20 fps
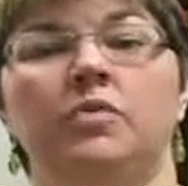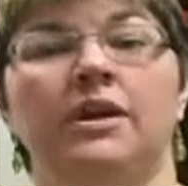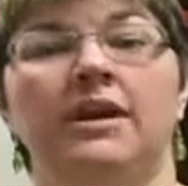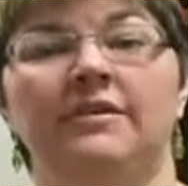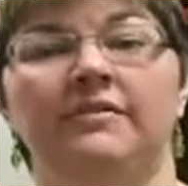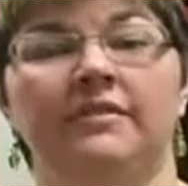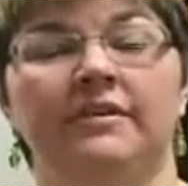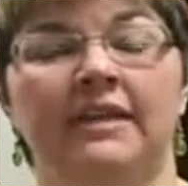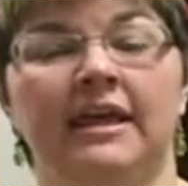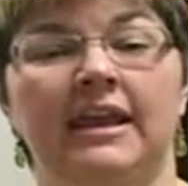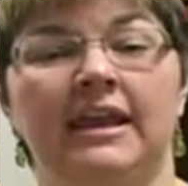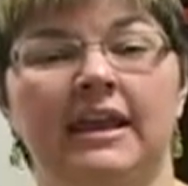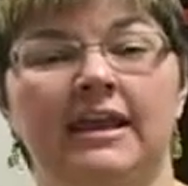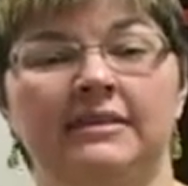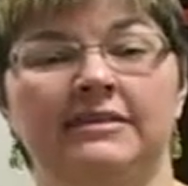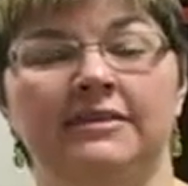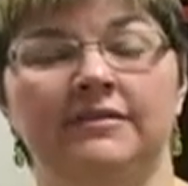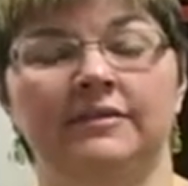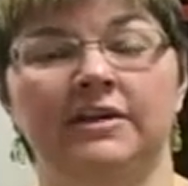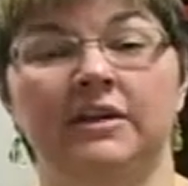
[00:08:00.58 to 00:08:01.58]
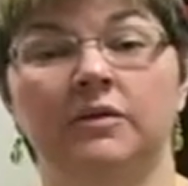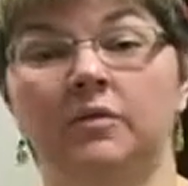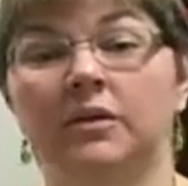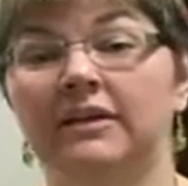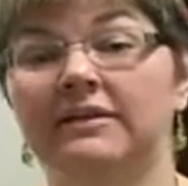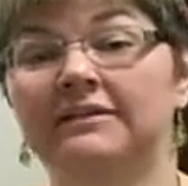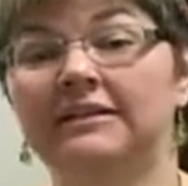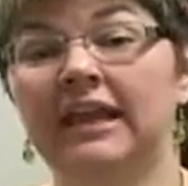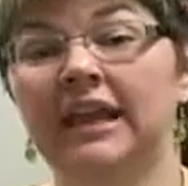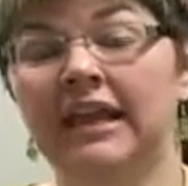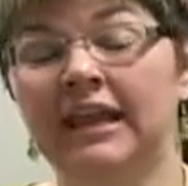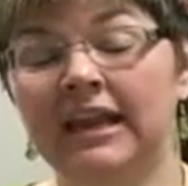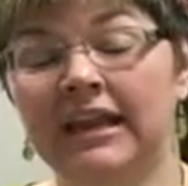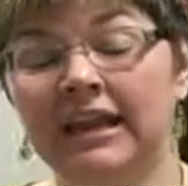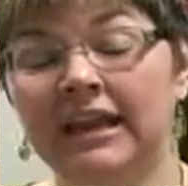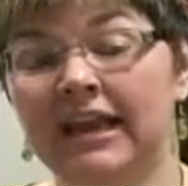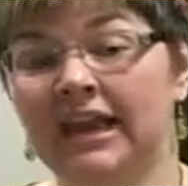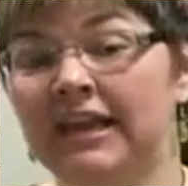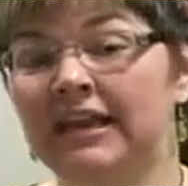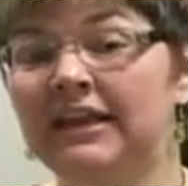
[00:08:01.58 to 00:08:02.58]
whatever that activity was. And
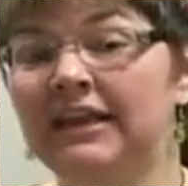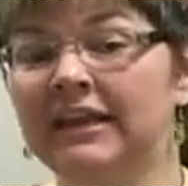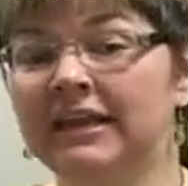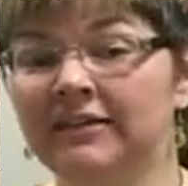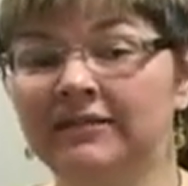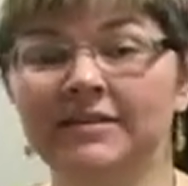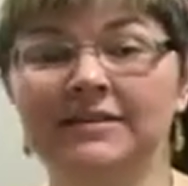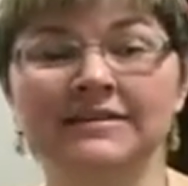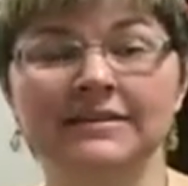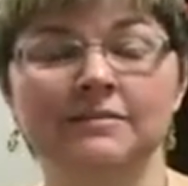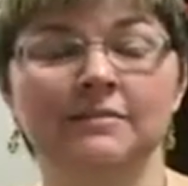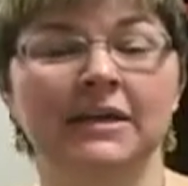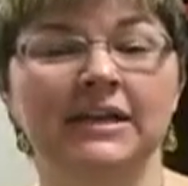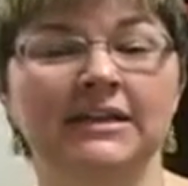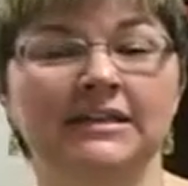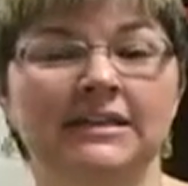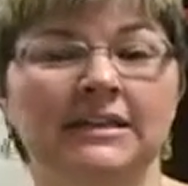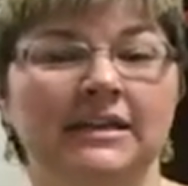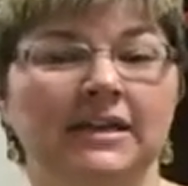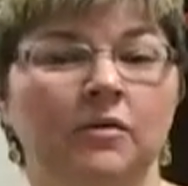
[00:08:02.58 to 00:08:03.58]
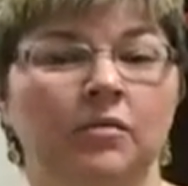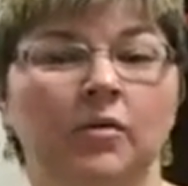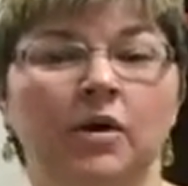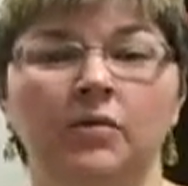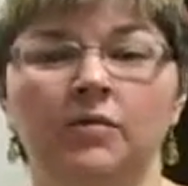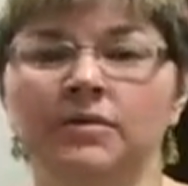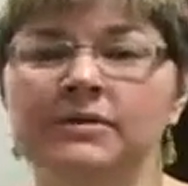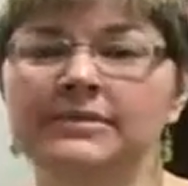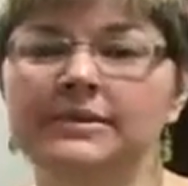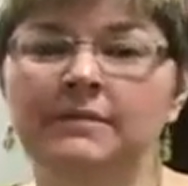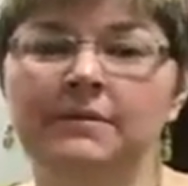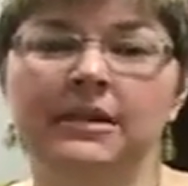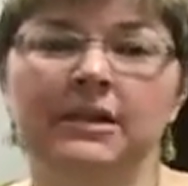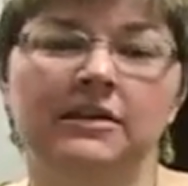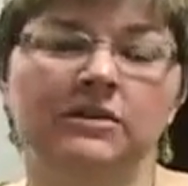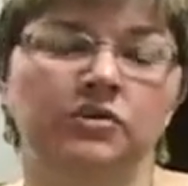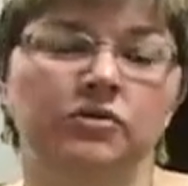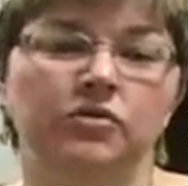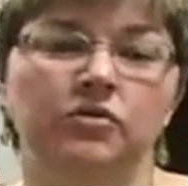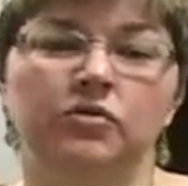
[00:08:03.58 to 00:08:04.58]
again, give us some idea, what were some of
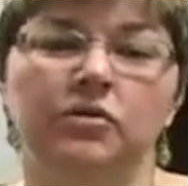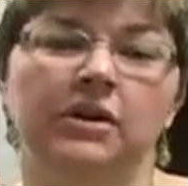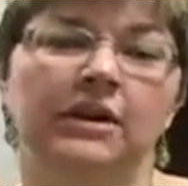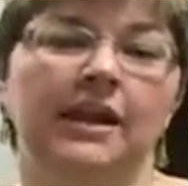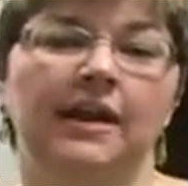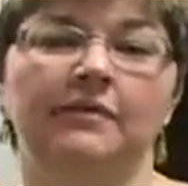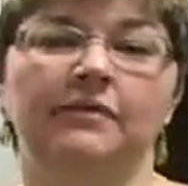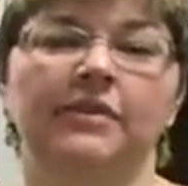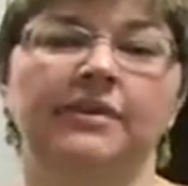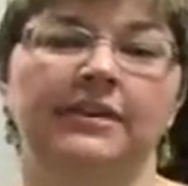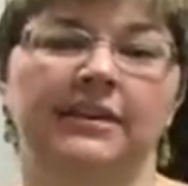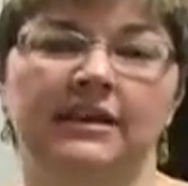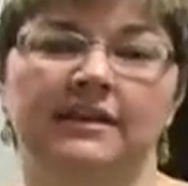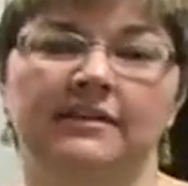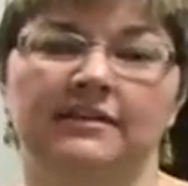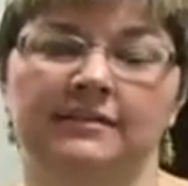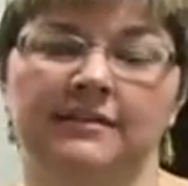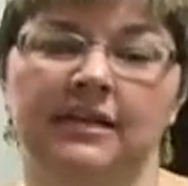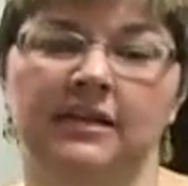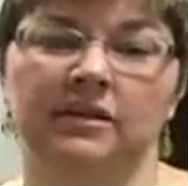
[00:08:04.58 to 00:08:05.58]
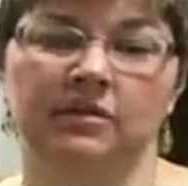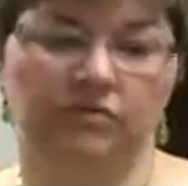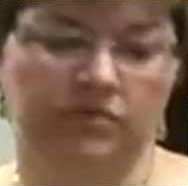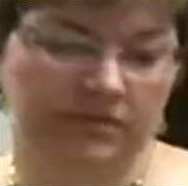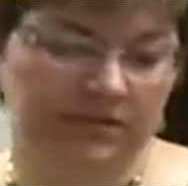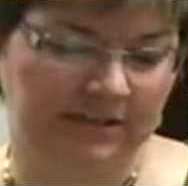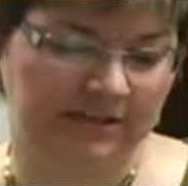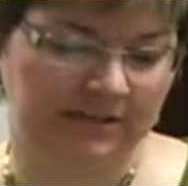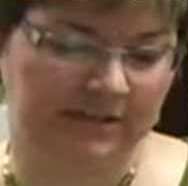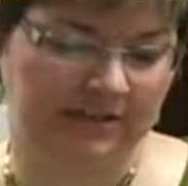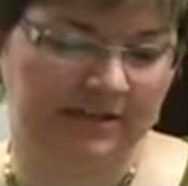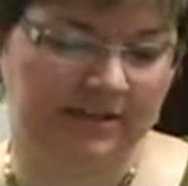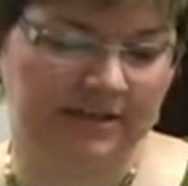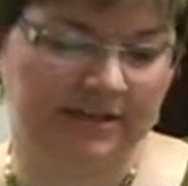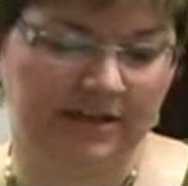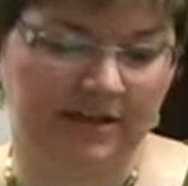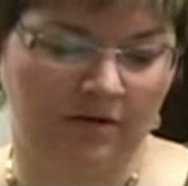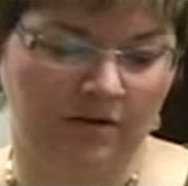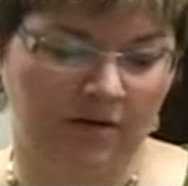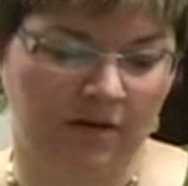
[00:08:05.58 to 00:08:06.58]
the new or novel things that you did
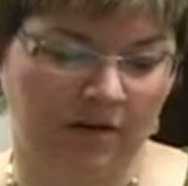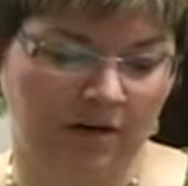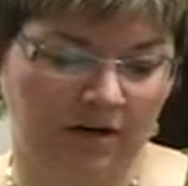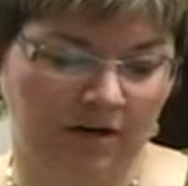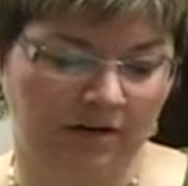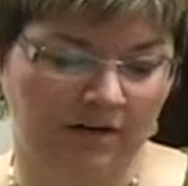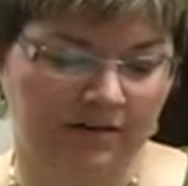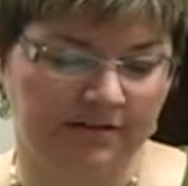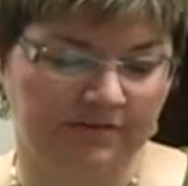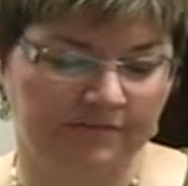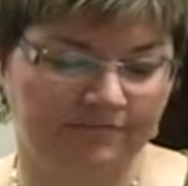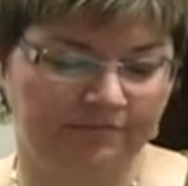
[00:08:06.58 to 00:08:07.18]
in that regard?